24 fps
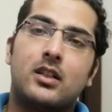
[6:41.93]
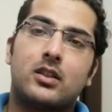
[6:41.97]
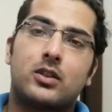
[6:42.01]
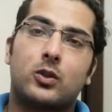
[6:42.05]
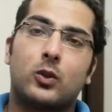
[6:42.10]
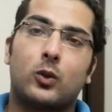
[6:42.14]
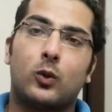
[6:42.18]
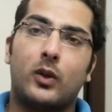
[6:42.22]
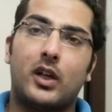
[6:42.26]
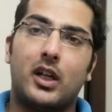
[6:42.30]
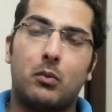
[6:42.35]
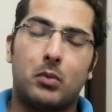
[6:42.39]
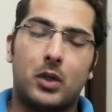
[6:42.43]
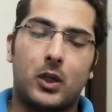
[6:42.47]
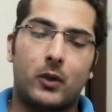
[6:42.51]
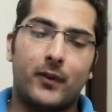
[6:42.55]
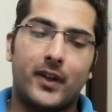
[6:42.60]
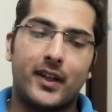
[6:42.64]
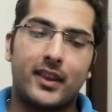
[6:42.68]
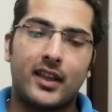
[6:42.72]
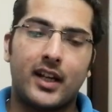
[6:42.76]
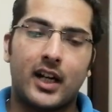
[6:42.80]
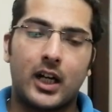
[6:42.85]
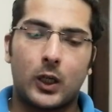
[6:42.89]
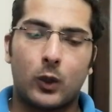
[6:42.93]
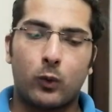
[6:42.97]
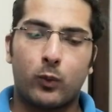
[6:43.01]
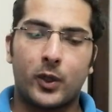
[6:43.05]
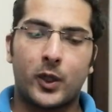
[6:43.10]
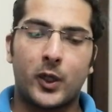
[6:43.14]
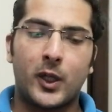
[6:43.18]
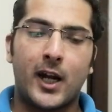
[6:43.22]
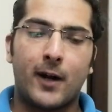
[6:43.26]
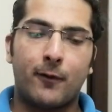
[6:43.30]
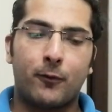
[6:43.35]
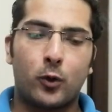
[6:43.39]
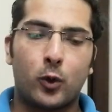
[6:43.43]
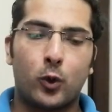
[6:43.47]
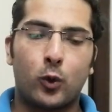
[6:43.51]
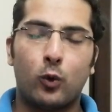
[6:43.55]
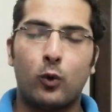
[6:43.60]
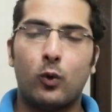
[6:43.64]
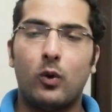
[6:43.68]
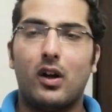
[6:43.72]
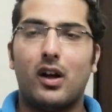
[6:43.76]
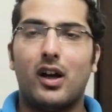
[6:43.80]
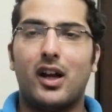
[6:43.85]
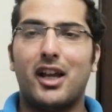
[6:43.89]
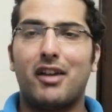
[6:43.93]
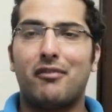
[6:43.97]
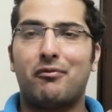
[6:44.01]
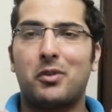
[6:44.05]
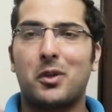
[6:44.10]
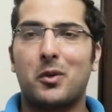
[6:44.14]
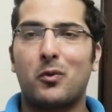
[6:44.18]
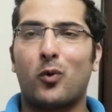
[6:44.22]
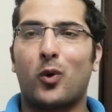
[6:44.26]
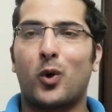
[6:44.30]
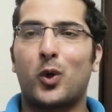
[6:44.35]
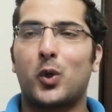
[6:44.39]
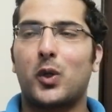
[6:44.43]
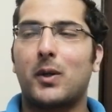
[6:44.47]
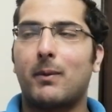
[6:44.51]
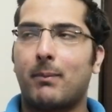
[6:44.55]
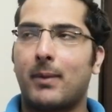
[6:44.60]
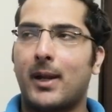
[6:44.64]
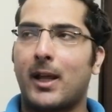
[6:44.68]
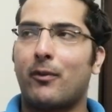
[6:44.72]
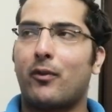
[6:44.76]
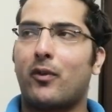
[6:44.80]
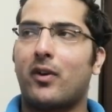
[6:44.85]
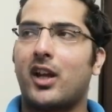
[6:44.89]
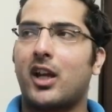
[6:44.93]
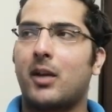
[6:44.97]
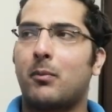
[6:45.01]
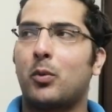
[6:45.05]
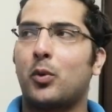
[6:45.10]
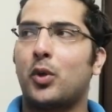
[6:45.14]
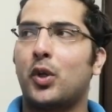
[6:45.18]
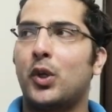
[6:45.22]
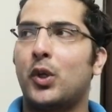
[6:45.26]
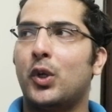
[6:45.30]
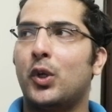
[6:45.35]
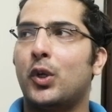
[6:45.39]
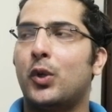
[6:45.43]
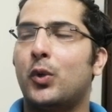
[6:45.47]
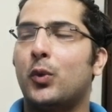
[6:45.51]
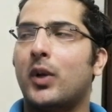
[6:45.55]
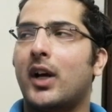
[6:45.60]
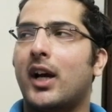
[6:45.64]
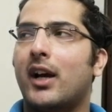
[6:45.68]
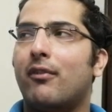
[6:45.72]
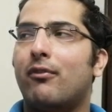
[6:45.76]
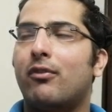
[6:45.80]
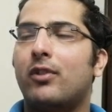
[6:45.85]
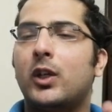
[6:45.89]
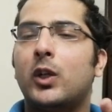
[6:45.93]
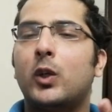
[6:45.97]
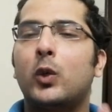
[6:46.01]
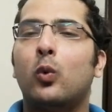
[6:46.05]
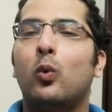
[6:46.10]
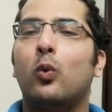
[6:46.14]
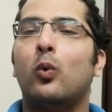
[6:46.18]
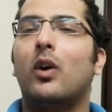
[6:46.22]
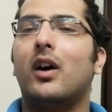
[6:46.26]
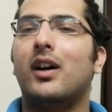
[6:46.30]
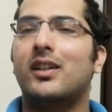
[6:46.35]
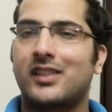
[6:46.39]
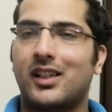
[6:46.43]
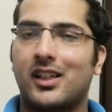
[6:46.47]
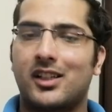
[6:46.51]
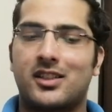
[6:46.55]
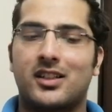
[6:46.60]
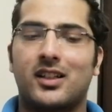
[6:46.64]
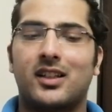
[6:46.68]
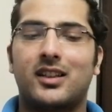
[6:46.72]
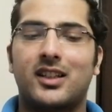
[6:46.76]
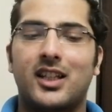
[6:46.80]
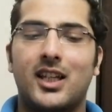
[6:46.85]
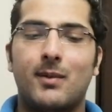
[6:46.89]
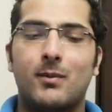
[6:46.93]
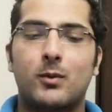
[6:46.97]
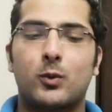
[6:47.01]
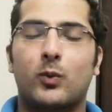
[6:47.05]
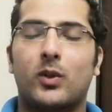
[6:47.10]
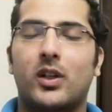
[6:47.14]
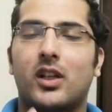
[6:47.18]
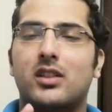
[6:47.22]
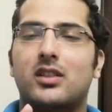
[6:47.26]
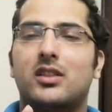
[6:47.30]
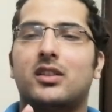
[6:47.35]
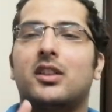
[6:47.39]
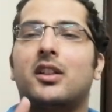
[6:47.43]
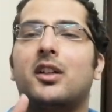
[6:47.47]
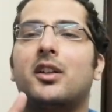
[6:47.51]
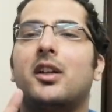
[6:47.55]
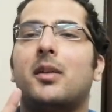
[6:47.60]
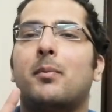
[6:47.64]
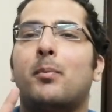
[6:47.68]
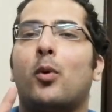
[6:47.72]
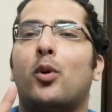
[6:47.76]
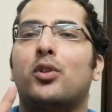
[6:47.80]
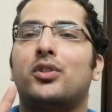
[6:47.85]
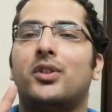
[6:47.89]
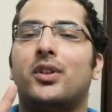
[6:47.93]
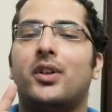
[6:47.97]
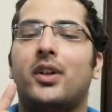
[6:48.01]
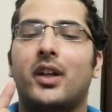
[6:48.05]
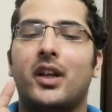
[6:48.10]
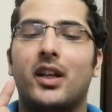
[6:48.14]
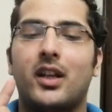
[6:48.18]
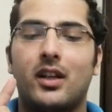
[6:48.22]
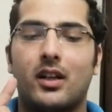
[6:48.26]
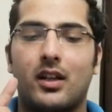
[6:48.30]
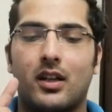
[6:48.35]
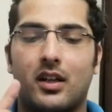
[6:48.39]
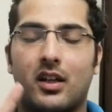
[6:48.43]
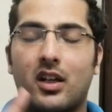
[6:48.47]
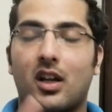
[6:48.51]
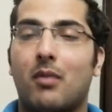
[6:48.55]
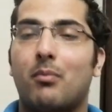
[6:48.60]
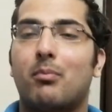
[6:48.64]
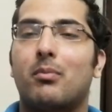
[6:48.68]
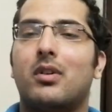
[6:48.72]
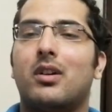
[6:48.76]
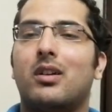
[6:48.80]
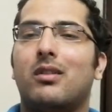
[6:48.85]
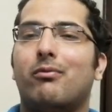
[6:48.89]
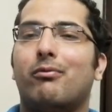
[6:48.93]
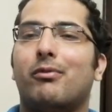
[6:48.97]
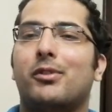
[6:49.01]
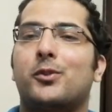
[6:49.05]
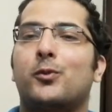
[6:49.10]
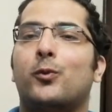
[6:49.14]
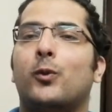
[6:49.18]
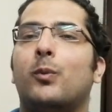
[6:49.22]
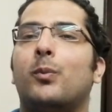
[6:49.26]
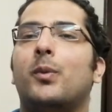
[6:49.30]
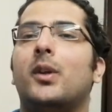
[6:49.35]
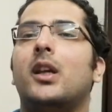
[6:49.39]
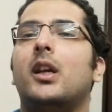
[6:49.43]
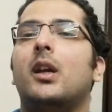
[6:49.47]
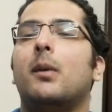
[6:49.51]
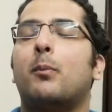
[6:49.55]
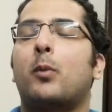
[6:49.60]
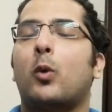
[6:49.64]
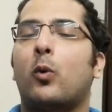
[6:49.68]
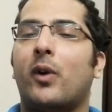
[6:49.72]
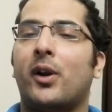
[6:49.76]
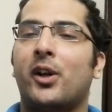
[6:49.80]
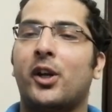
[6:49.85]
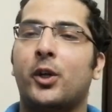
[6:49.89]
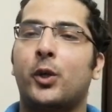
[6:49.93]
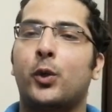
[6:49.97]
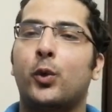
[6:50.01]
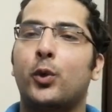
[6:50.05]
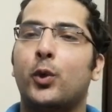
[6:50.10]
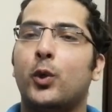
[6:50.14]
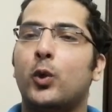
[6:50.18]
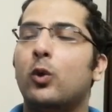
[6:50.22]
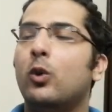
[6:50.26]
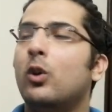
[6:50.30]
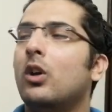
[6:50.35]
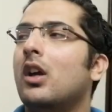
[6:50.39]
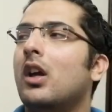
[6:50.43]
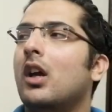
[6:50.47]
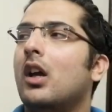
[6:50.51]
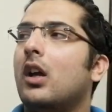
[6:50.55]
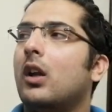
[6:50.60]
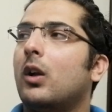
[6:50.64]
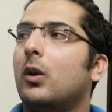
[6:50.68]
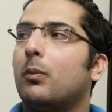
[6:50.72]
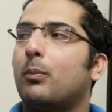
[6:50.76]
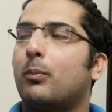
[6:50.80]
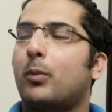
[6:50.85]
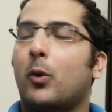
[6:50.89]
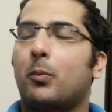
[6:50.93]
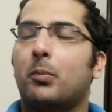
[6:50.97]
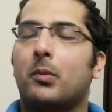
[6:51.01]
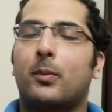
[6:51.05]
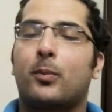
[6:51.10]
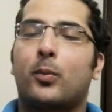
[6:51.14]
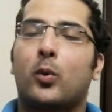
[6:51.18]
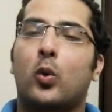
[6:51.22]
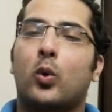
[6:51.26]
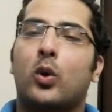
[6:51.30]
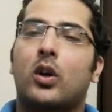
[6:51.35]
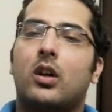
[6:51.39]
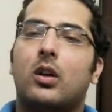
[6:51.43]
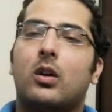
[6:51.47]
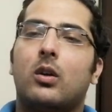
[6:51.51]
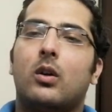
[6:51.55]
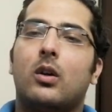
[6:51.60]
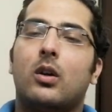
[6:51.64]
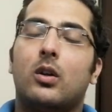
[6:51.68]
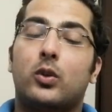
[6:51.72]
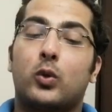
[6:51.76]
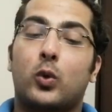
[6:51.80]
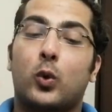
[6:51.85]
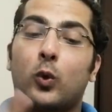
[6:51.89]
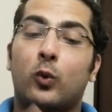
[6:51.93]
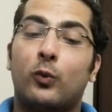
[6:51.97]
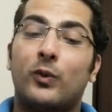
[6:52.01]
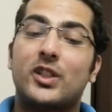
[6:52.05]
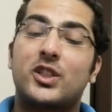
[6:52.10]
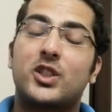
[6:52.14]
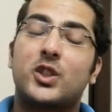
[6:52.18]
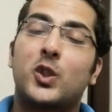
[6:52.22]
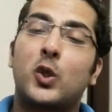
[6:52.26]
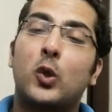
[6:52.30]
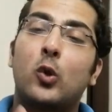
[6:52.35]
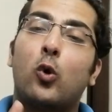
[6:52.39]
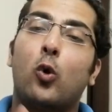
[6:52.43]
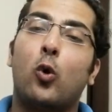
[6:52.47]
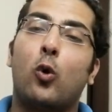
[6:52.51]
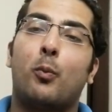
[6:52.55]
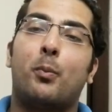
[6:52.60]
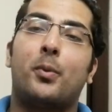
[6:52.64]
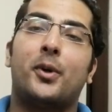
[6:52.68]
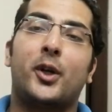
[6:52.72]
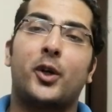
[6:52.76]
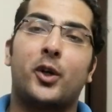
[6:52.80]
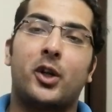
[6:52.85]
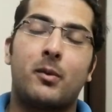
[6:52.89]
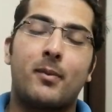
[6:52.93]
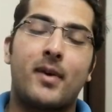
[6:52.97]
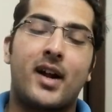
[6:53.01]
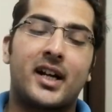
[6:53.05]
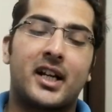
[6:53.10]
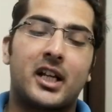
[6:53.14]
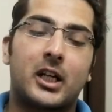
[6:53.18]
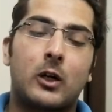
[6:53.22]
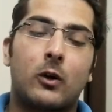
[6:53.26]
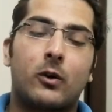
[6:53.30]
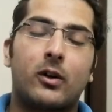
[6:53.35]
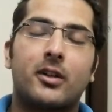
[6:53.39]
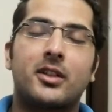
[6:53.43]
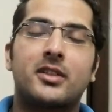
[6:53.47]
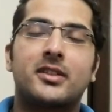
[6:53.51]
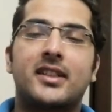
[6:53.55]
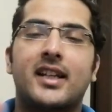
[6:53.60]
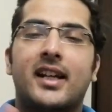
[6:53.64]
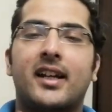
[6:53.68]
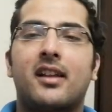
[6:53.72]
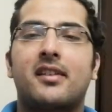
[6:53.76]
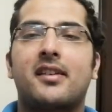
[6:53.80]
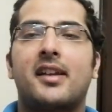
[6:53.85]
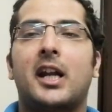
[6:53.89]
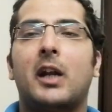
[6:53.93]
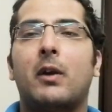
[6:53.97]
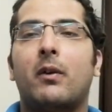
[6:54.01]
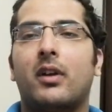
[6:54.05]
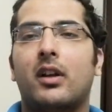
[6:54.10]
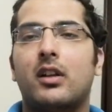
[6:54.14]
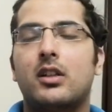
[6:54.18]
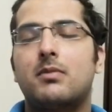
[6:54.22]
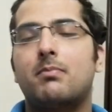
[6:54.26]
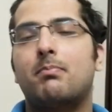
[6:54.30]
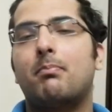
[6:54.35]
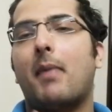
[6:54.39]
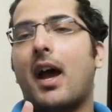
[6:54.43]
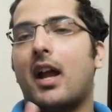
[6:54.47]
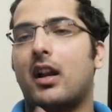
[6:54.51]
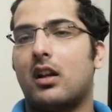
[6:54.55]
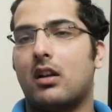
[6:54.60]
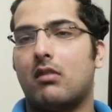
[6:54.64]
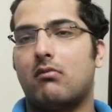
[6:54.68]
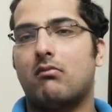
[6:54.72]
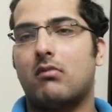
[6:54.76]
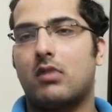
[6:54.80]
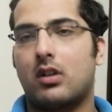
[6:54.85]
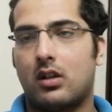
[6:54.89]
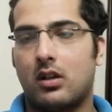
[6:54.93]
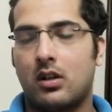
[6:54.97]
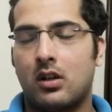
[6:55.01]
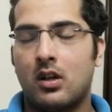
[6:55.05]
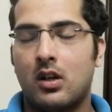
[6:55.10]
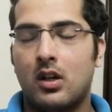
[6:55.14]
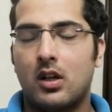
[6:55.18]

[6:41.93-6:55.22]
So in between that, what you have to do, if you want to apply for an IPO, you need to have two essential things. One is the depository number, which will be provided to you from the broker through which you open the demat account, and the second one is PAN number.